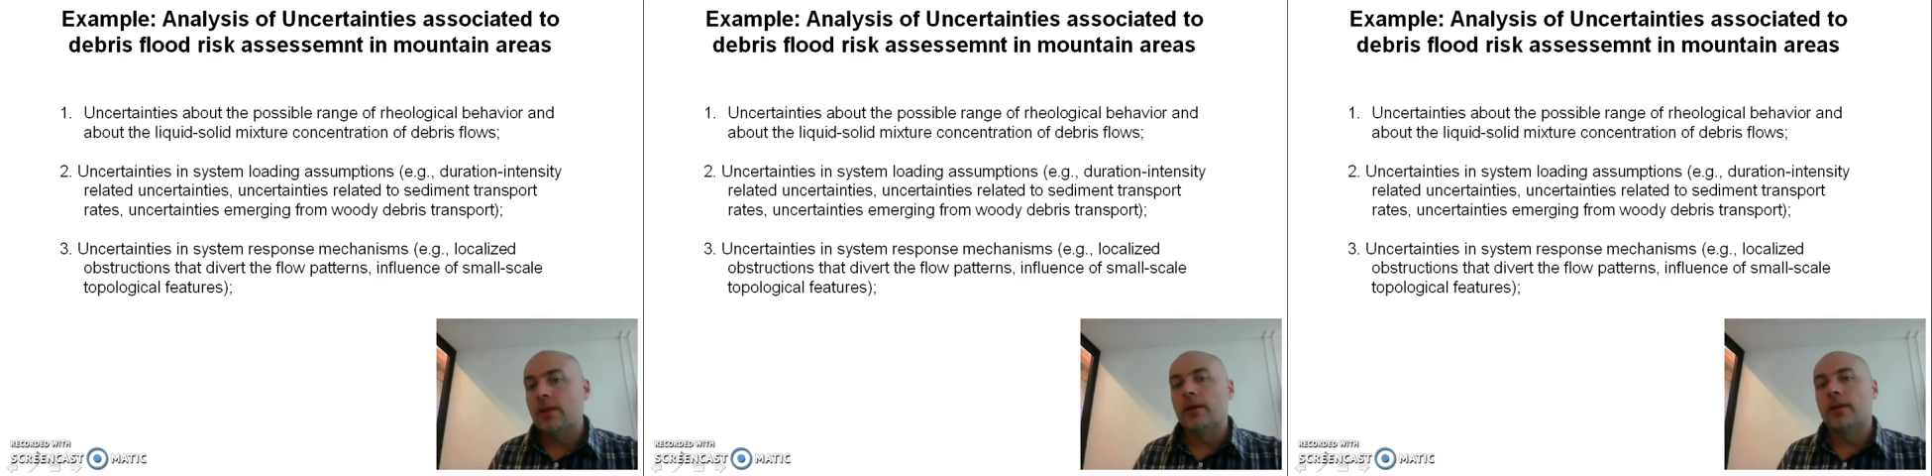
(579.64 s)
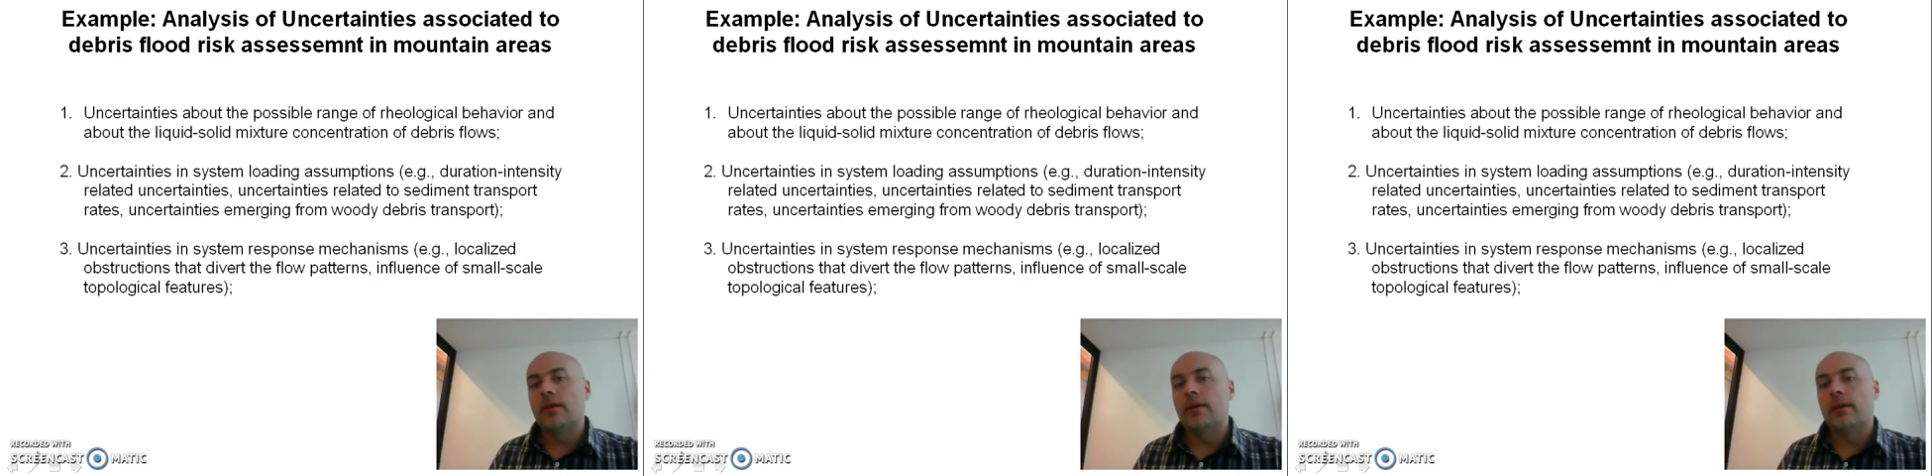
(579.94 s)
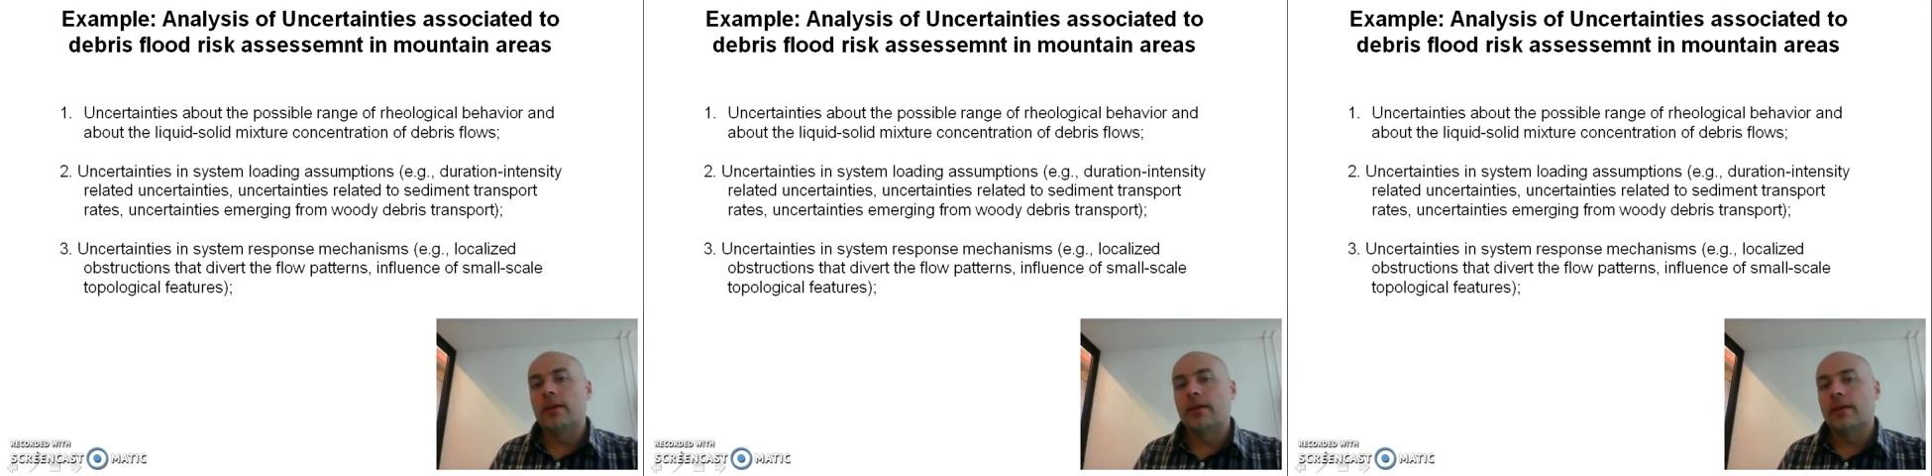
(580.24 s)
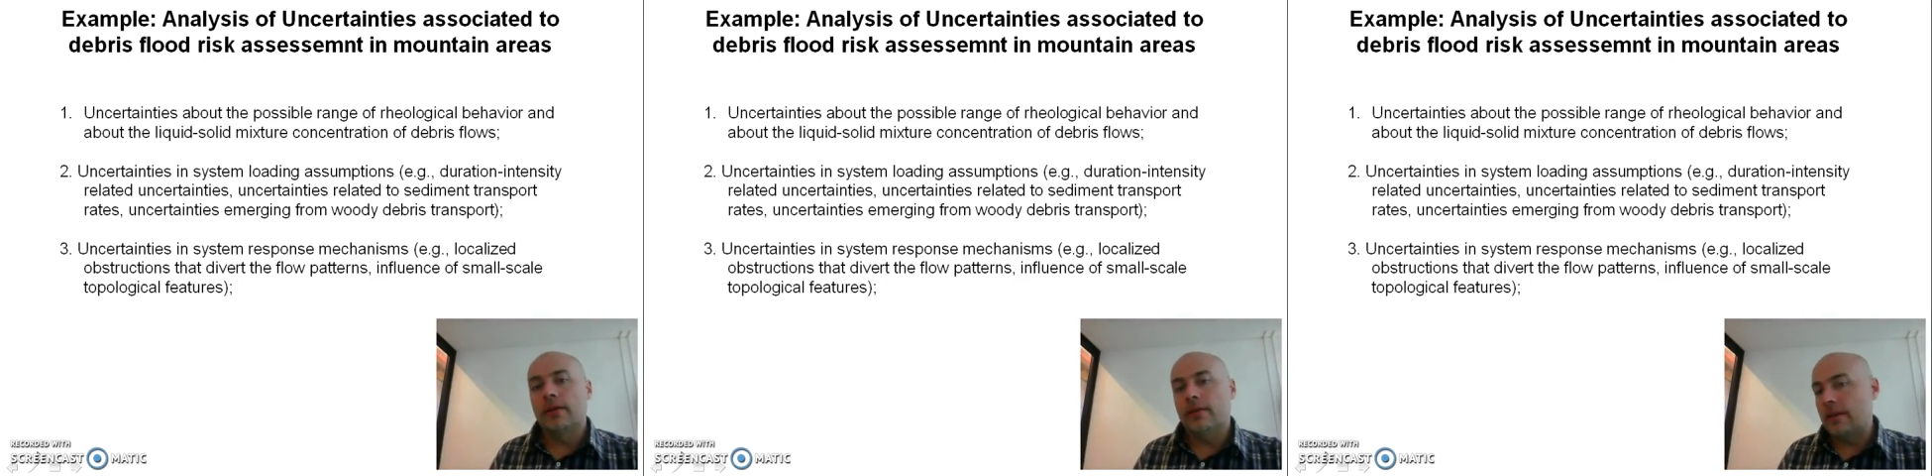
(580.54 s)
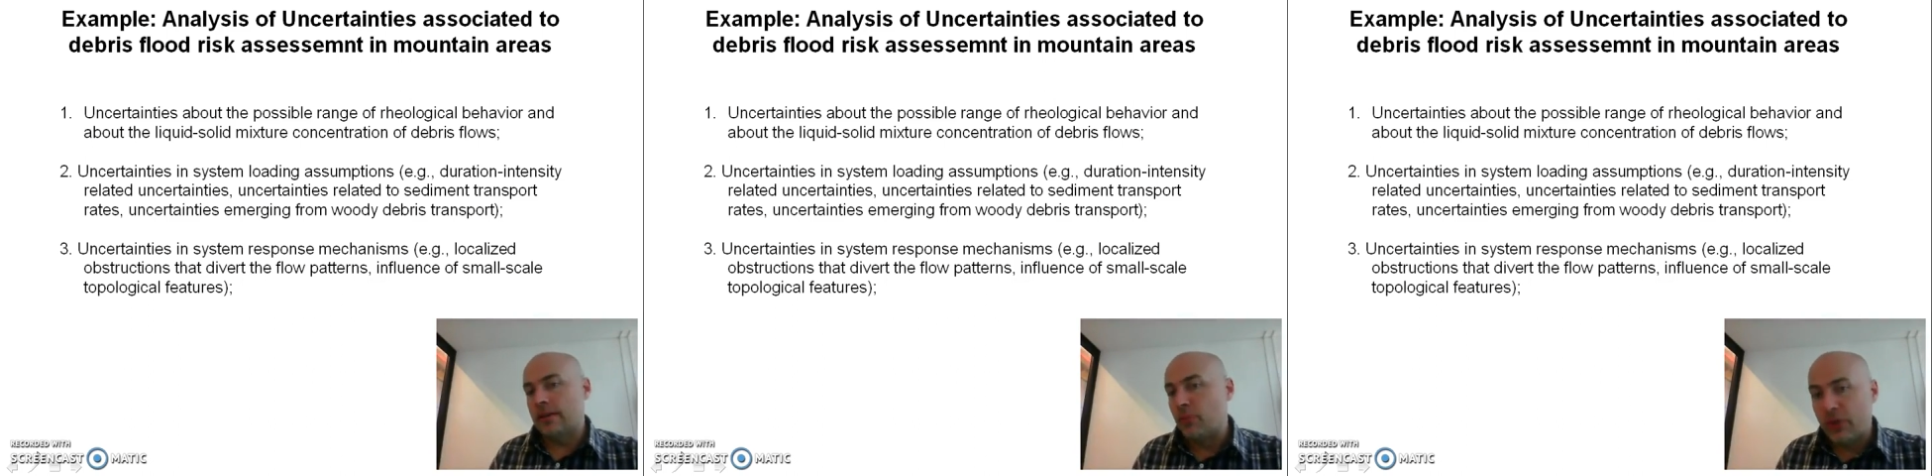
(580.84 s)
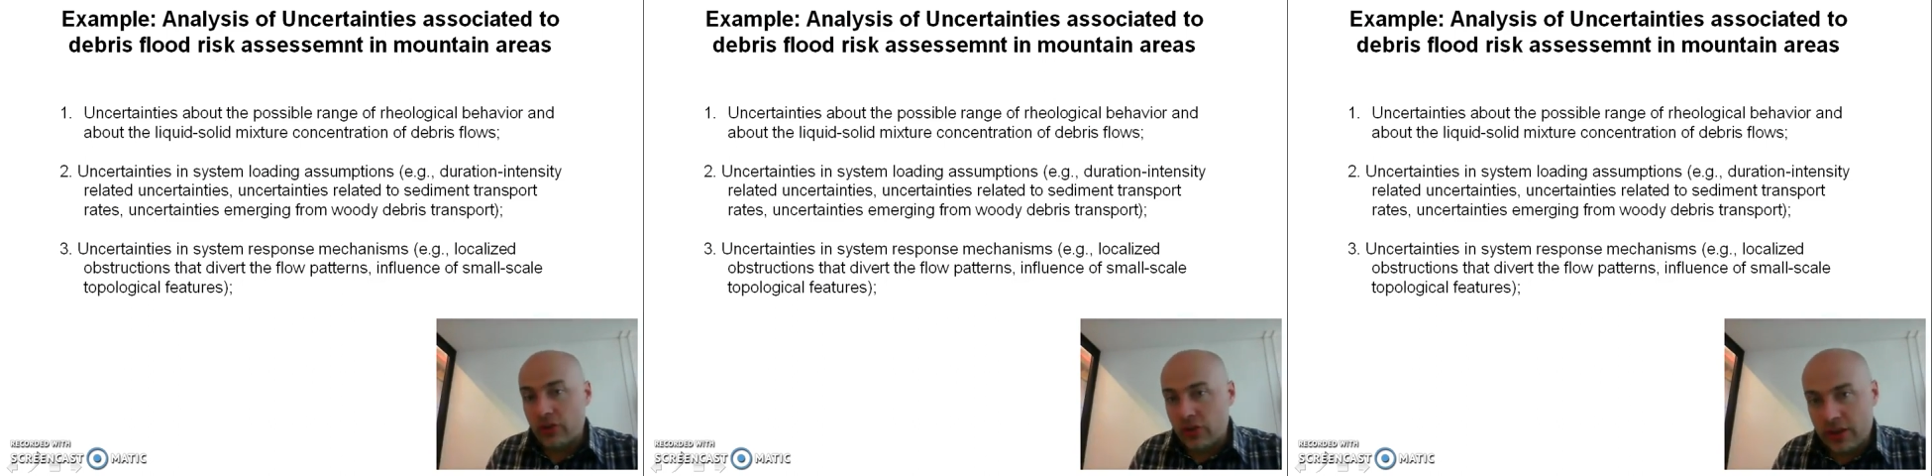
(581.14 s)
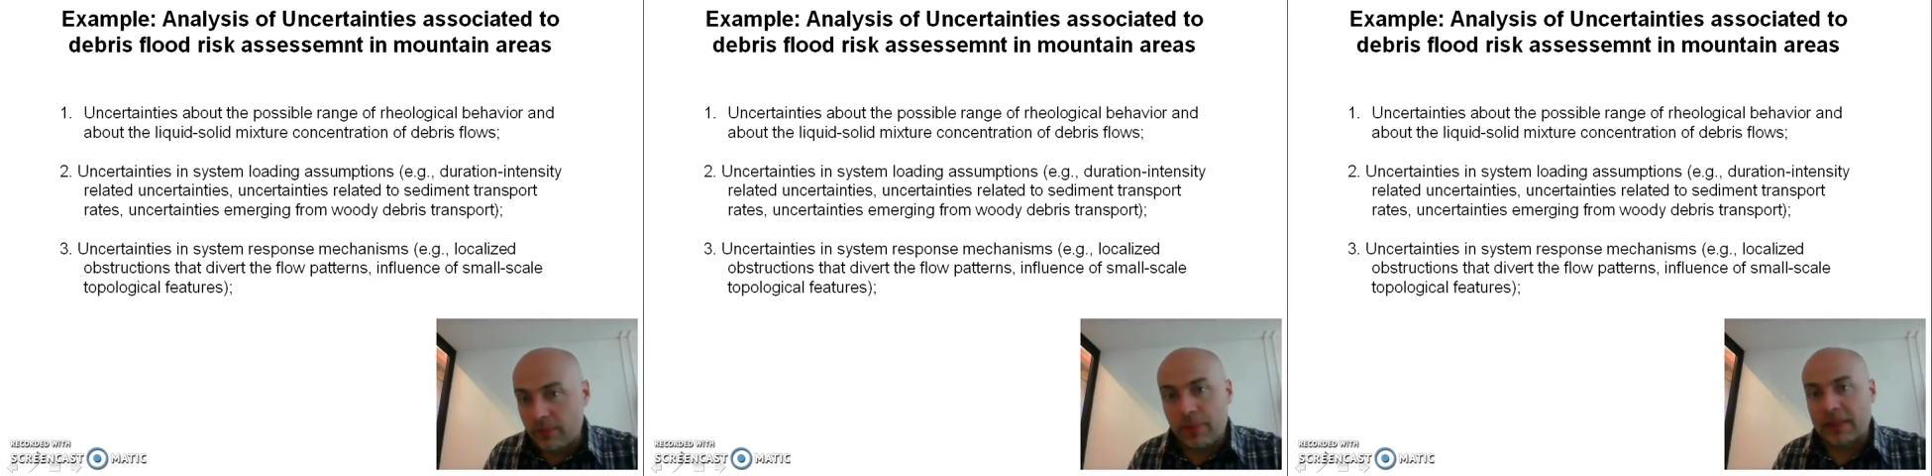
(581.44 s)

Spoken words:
at bridges in